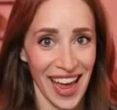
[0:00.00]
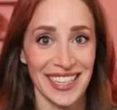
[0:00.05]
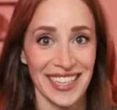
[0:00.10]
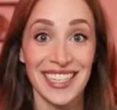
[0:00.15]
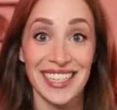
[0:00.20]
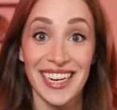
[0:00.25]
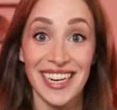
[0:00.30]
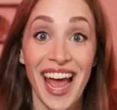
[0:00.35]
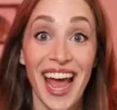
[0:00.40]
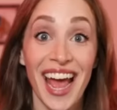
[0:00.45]

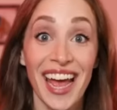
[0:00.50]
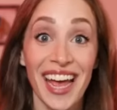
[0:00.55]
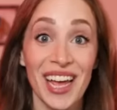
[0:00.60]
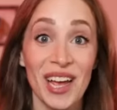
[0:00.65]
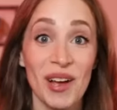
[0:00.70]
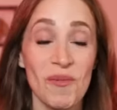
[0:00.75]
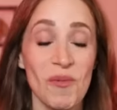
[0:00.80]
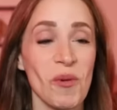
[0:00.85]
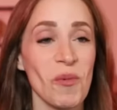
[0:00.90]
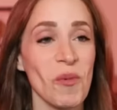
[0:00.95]
And
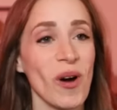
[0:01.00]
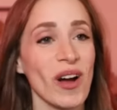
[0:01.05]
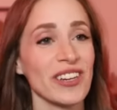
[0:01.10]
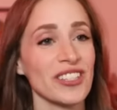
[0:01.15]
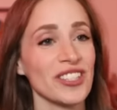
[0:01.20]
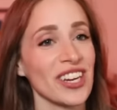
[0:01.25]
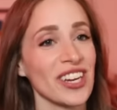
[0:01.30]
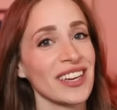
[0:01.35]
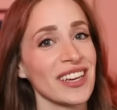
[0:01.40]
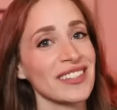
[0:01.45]
today, we're
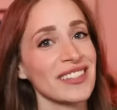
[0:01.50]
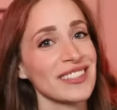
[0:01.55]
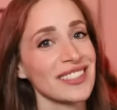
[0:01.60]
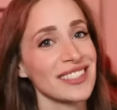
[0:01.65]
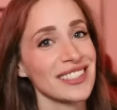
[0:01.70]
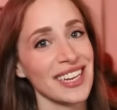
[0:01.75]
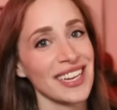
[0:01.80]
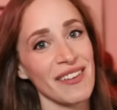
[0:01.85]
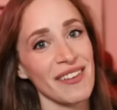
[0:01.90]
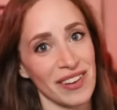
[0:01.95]
watching
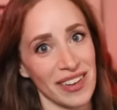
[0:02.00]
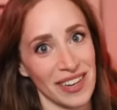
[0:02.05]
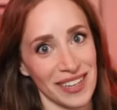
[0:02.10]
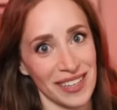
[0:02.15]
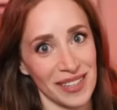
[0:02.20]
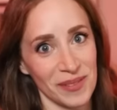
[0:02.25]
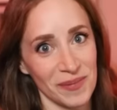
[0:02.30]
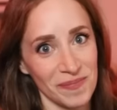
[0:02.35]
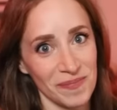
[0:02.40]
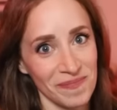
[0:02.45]

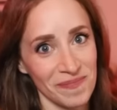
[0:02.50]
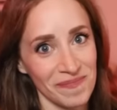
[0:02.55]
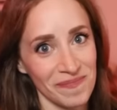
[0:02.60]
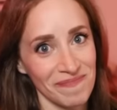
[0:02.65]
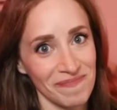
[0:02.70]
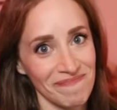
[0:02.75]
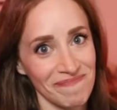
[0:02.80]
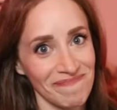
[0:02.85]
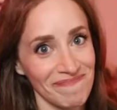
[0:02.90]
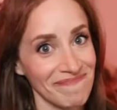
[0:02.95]
Seven.
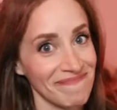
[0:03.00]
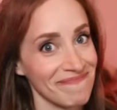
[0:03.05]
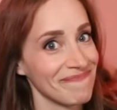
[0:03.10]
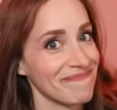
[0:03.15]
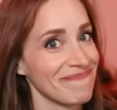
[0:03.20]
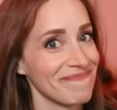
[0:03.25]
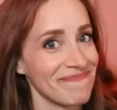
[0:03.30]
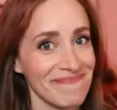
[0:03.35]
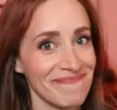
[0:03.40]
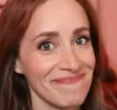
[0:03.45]

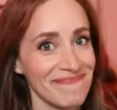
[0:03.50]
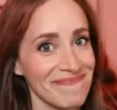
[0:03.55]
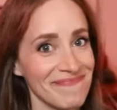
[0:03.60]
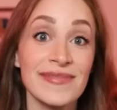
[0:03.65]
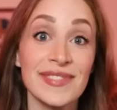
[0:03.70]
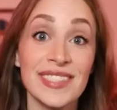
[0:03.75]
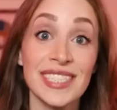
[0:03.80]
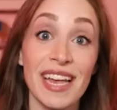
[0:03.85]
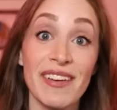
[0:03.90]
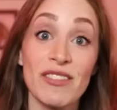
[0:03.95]

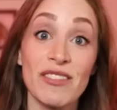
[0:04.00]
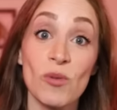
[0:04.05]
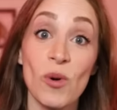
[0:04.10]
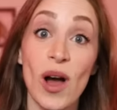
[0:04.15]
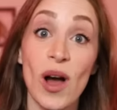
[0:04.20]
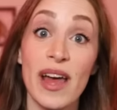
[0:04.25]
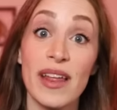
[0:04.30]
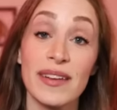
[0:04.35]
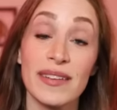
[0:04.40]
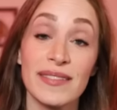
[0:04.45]
Seven
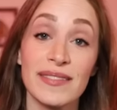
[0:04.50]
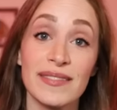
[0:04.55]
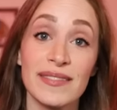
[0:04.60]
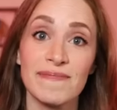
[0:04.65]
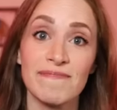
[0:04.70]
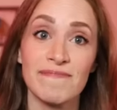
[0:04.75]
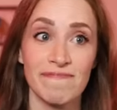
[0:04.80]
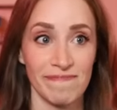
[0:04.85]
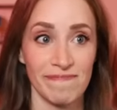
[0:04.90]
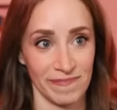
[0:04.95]
what?
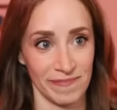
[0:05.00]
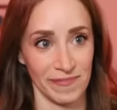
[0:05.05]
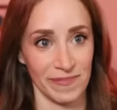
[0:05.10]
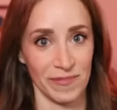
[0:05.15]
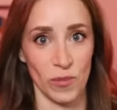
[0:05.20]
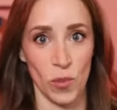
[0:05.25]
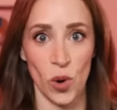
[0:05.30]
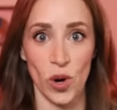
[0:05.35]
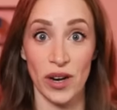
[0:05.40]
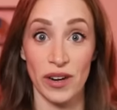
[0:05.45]

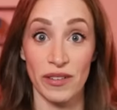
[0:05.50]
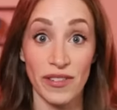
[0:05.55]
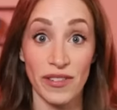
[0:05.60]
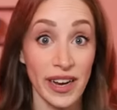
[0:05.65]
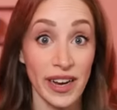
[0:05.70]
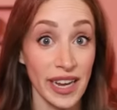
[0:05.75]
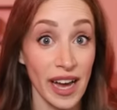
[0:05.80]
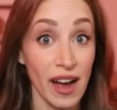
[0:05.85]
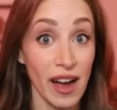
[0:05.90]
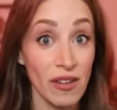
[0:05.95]
We're gonna
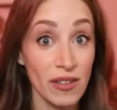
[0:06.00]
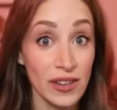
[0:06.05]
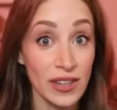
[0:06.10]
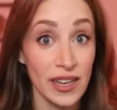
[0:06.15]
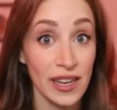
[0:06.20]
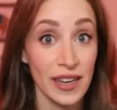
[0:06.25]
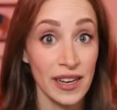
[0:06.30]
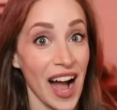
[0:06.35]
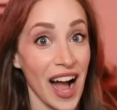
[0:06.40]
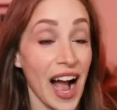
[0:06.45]
find out.
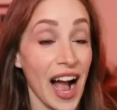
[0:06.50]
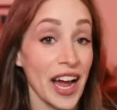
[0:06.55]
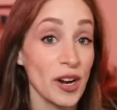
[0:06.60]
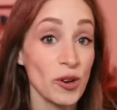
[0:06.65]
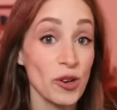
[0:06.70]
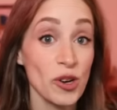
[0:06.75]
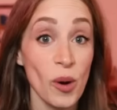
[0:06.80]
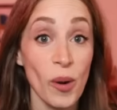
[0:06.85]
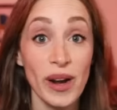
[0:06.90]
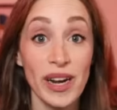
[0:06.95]
I
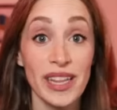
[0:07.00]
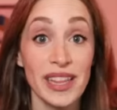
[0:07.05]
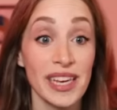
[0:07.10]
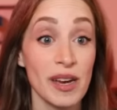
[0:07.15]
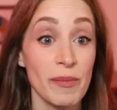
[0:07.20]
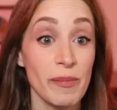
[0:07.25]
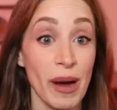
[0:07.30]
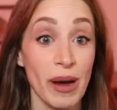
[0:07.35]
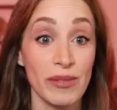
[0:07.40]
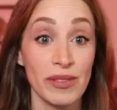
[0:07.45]
don't know
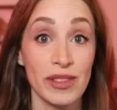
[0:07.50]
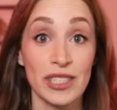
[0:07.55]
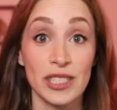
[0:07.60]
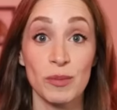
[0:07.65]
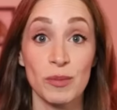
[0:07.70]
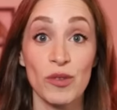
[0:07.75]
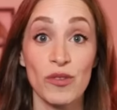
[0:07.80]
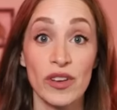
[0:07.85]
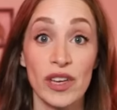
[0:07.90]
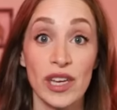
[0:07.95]
anything about
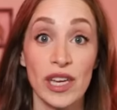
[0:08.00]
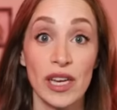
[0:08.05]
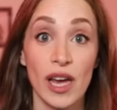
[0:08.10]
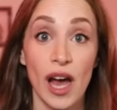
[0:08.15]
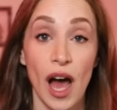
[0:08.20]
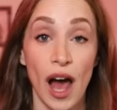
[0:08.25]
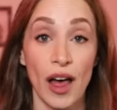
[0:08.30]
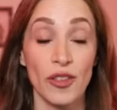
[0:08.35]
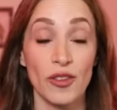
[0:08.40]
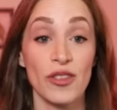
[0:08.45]
this
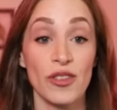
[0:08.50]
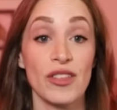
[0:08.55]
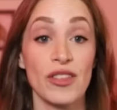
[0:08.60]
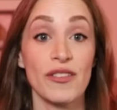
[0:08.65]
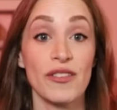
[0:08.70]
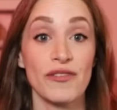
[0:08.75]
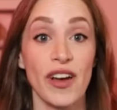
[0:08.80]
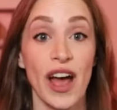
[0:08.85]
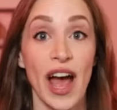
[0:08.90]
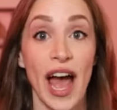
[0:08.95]
movie other than
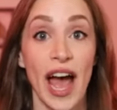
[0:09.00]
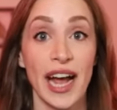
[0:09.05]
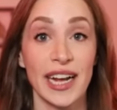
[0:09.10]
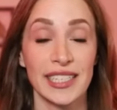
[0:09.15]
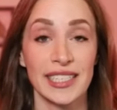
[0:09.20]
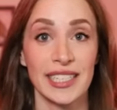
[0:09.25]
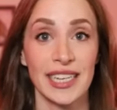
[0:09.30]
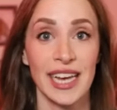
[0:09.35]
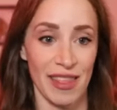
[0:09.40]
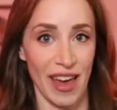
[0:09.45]
the
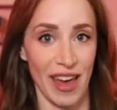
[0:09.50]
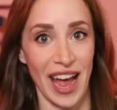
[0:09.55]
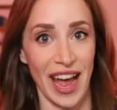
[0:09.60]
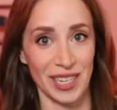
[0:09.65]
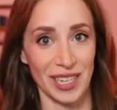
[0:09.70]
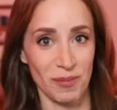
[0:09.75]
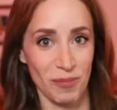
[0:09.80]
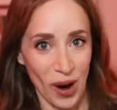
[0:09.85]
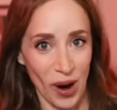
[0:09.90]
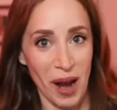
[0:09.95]
fact
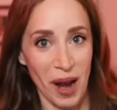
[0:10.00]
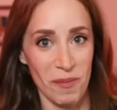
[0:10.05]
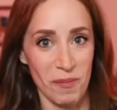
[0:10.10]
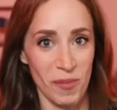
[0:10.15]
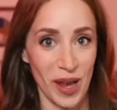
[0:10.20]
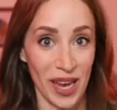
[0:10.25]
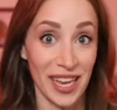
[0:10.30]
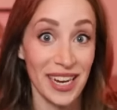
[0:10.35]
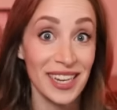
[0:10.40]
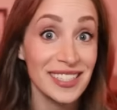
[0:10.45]
that
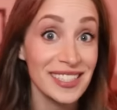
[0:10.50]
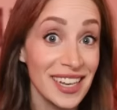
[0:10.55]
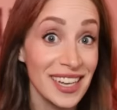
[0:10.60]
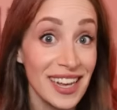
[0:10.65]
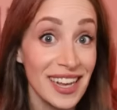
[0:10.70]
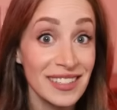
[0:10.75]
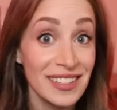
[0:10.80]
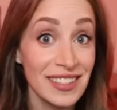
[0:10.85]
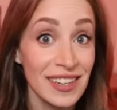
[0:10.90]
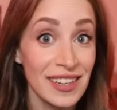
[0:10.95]
Brad Pitt is
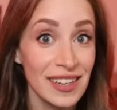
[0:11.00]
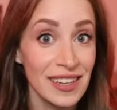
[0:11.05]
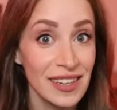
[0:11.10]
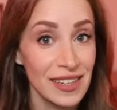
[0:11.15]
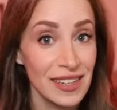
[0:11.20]
in it,